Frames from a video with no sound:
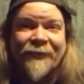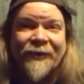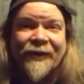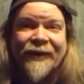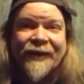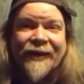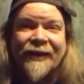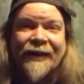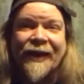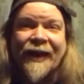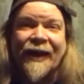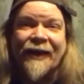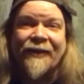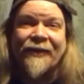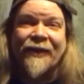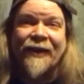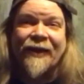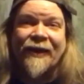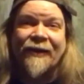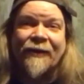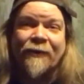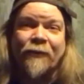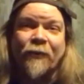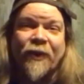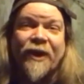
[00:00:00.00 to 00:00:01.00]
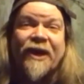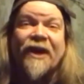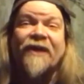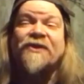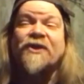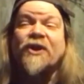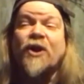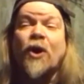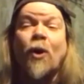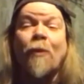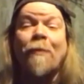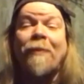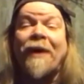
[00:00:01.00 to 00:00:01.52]
Yeah. And then we got to
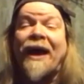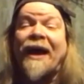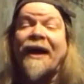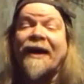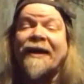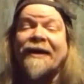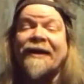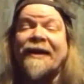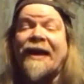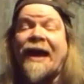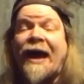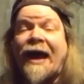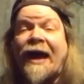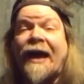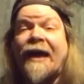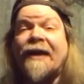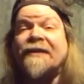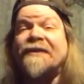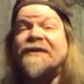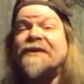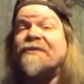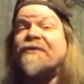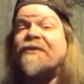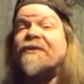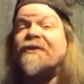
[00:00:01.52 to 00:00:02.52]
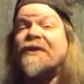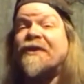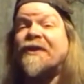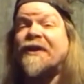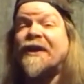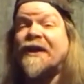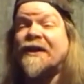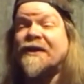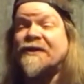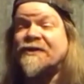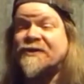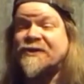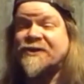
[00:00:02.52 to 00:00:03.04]
go back and add different
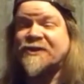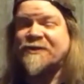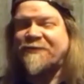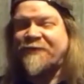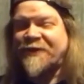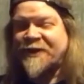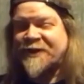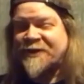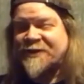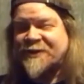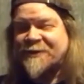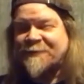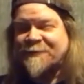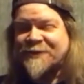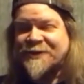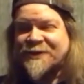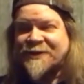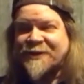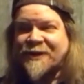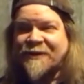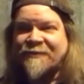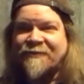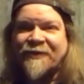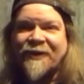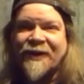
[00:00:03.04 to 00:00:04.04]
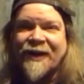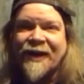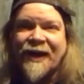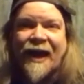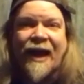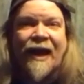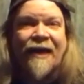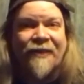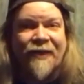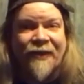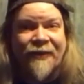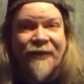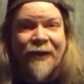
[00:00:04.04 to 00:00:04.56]
things, fix some stuff
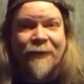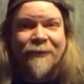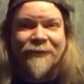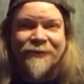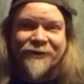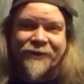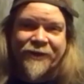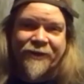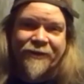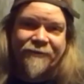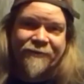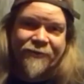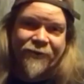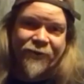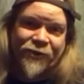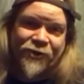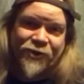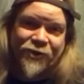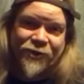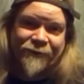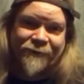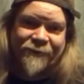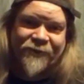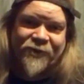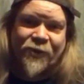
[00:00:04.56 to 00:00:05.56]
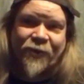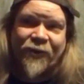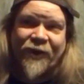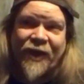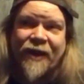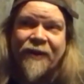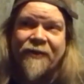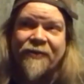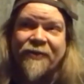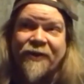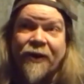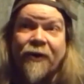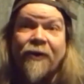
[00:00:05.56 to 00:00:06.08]
and then that was their version. So
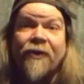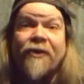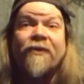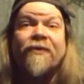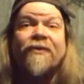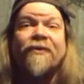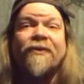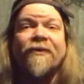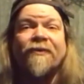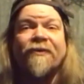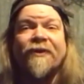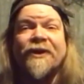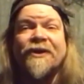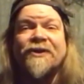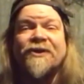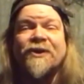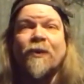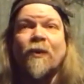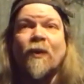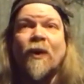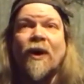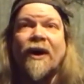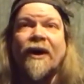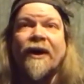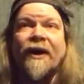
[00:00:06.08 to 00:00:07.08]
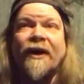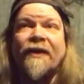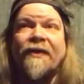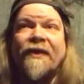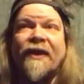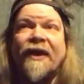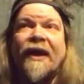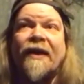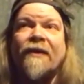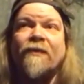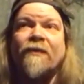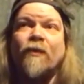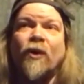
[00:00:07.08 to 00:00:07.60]
they they're the reason why
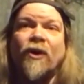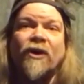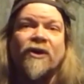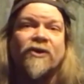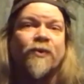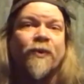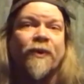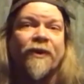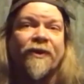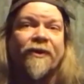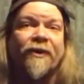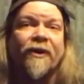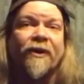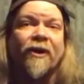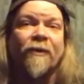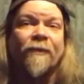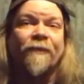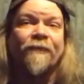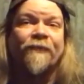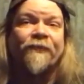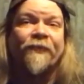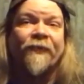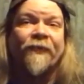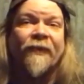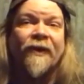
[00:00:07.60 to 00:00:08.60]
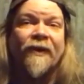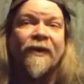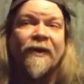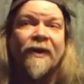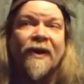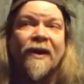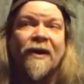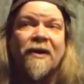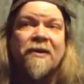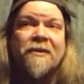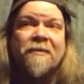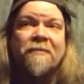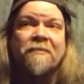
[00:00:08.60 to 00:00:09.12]
they worked with um,
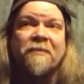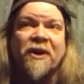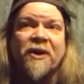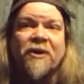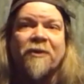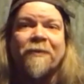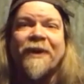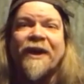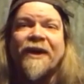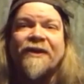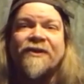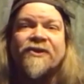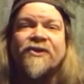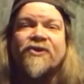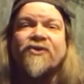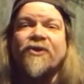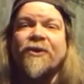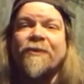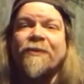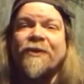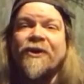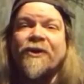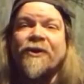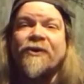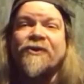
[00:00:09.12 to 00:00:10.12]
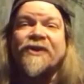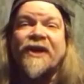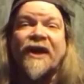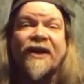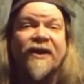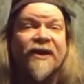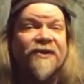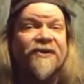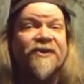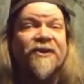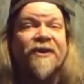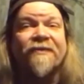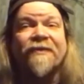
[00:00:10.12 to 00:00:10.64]
middleman distributors that
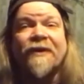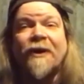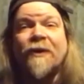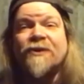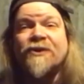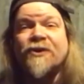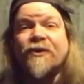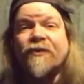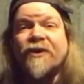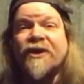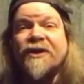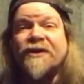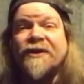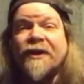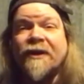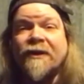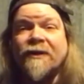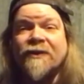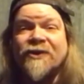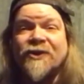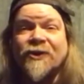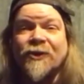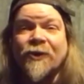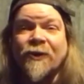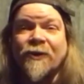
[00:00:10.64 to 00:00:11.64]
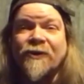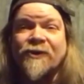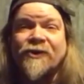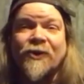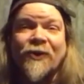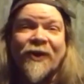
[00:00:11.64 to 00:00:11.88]
got stuff out into retail stores.